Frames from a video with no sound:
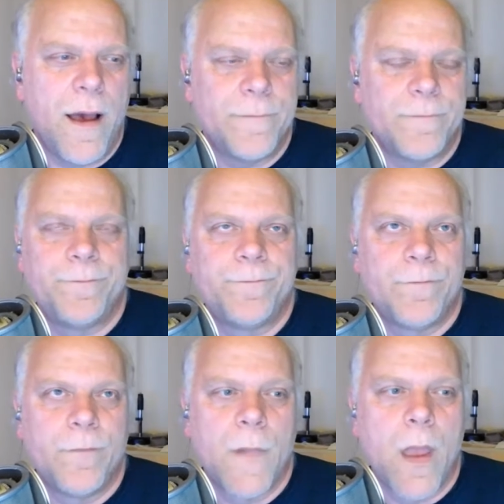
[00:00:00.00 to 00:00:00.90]
Um,
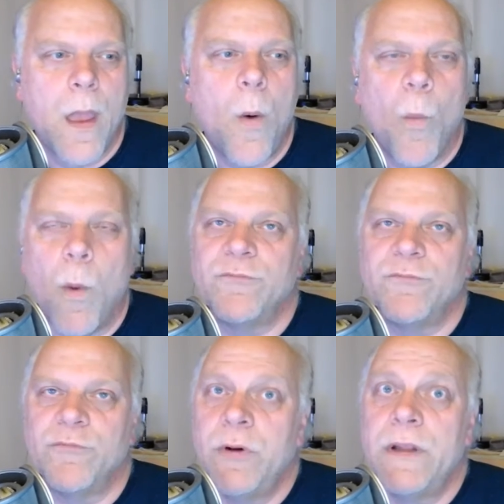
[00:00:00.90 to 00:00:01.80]

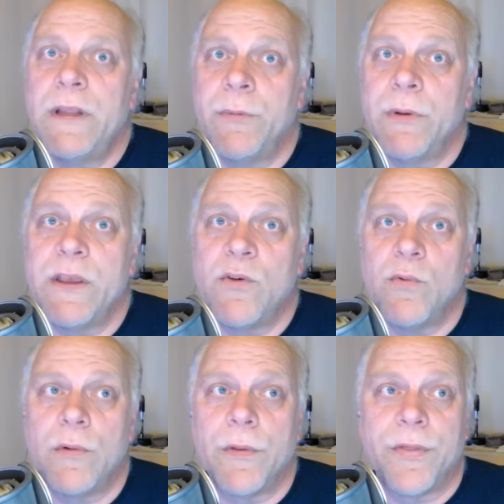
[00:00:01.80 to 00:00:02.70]
one really really
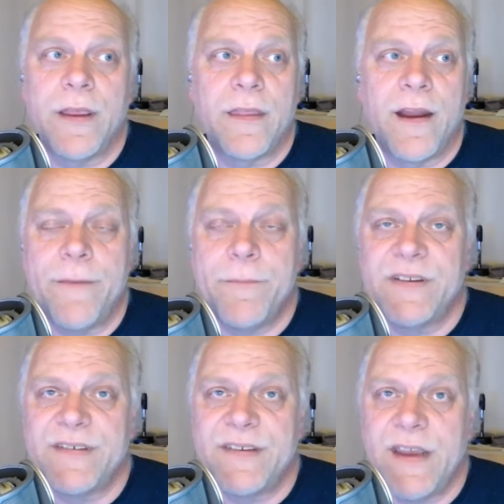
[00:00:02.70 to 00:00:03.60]
cool thing that
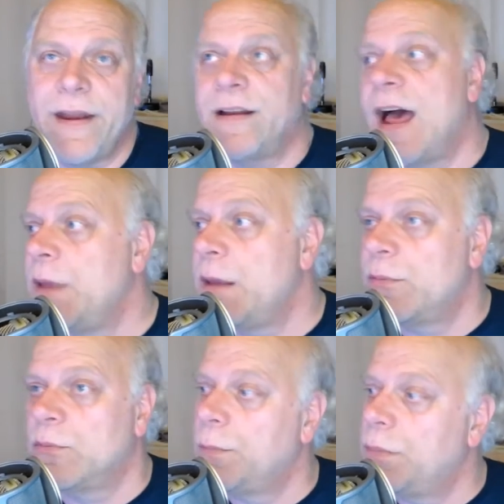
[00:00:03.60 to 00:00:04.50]
I've been seeing, and a lot of
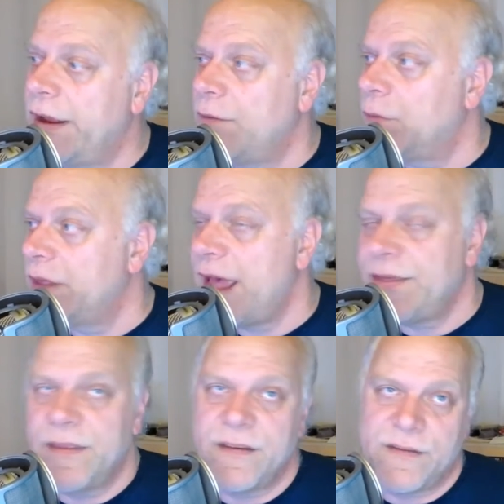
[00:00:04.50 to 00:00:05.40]
people were playing with
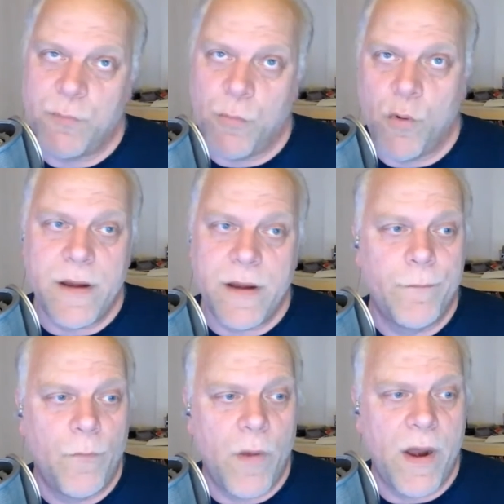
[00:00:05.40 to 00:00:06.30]
that this
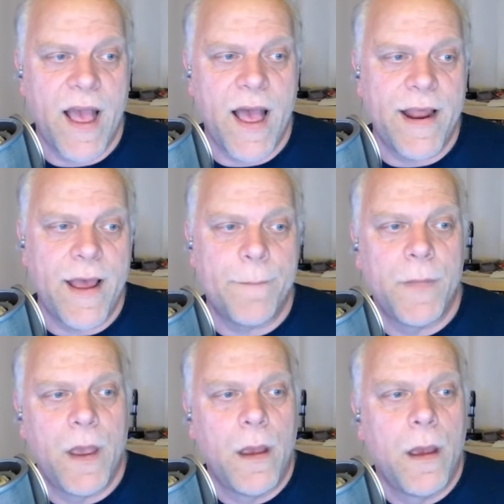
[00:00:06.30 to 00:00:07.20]
morning when I got
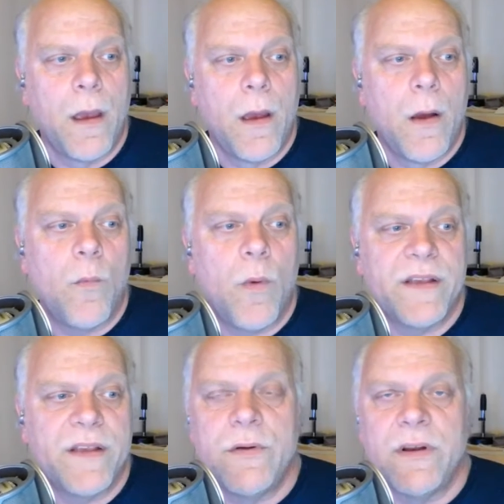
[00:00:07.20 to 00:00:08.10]
up,
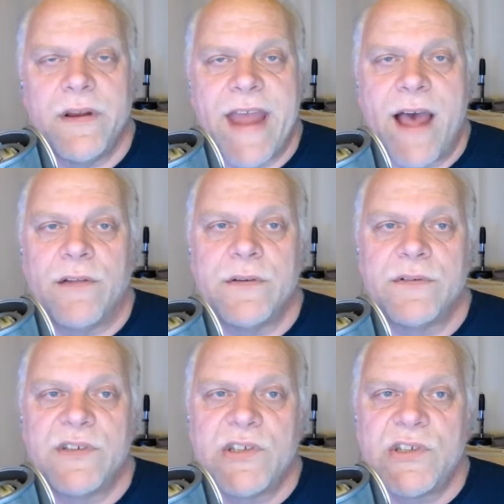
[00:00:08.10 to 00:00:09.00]
was you can now
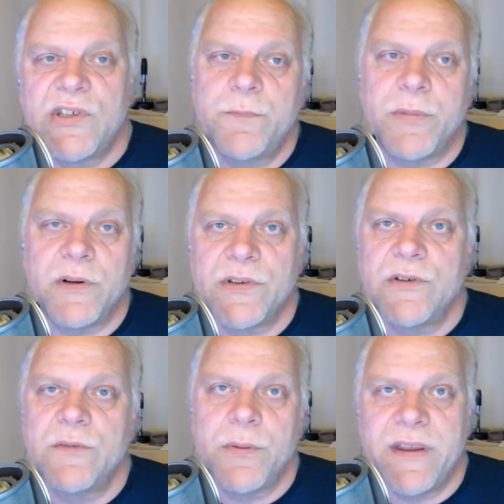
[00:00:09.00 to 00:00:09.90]
do
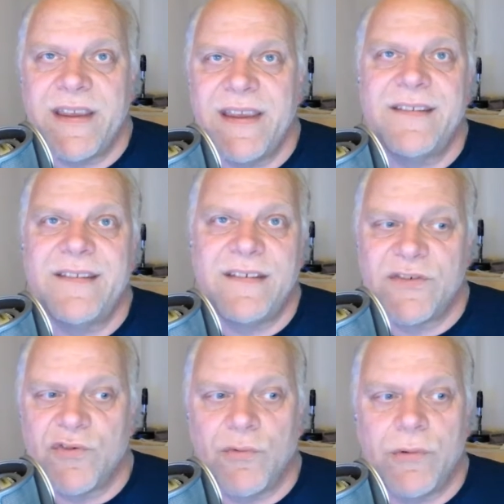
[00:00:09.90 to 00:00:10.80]
super super
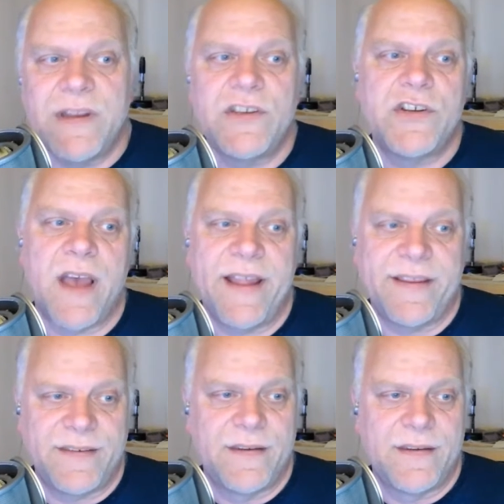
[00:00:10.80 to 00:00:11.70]
easy
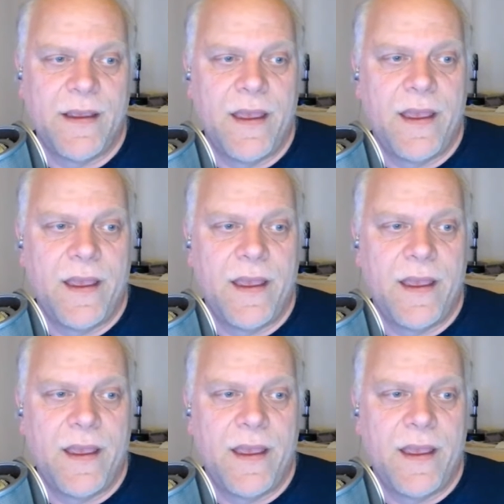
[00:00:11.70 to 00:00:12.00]
screenshots